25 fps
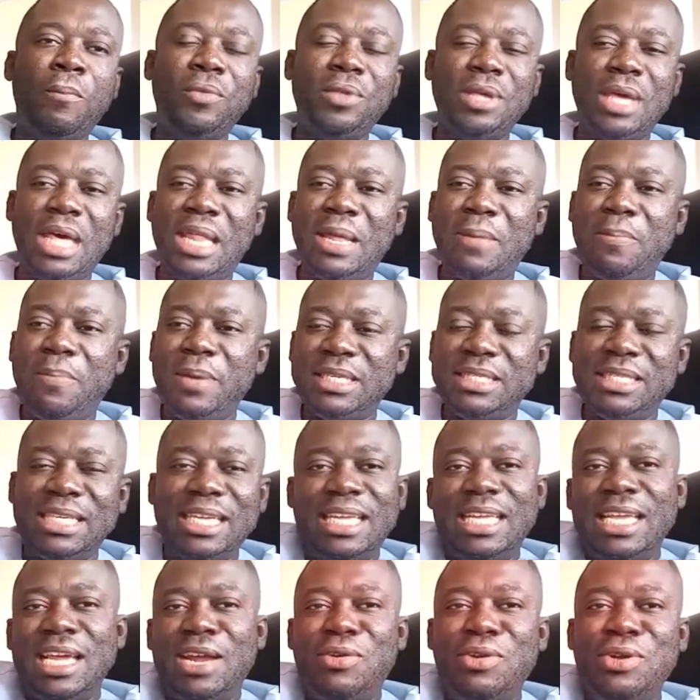the other person
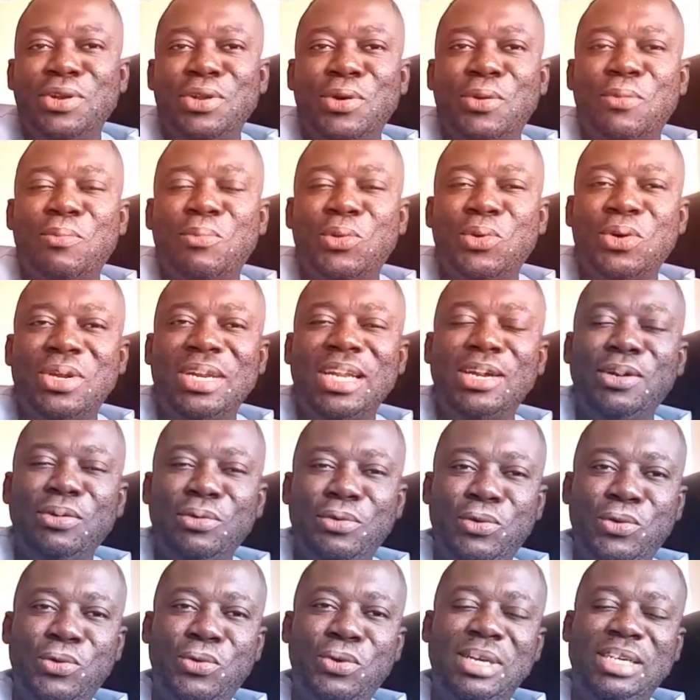hearing your moan
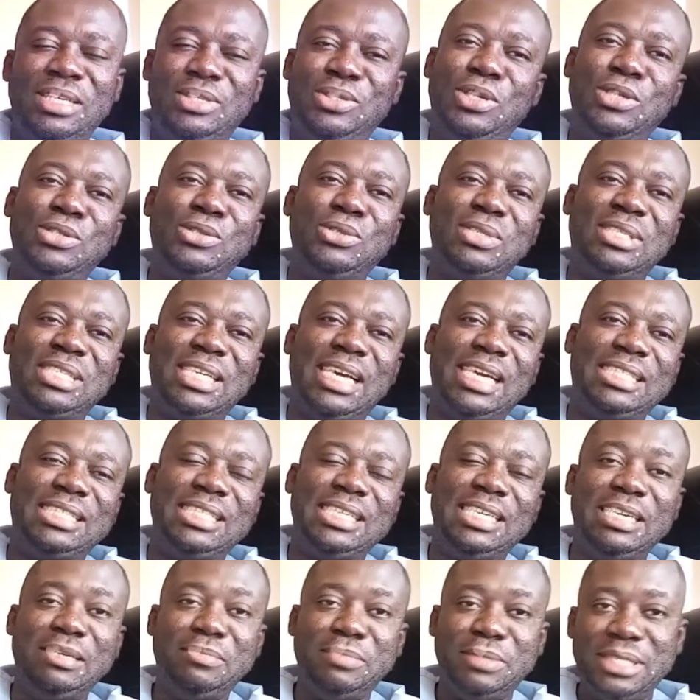and groan is also
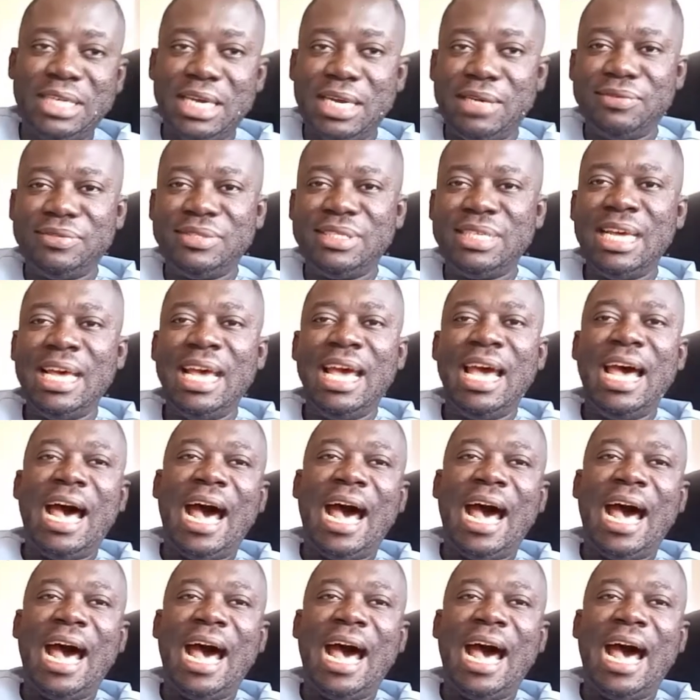touching themselves,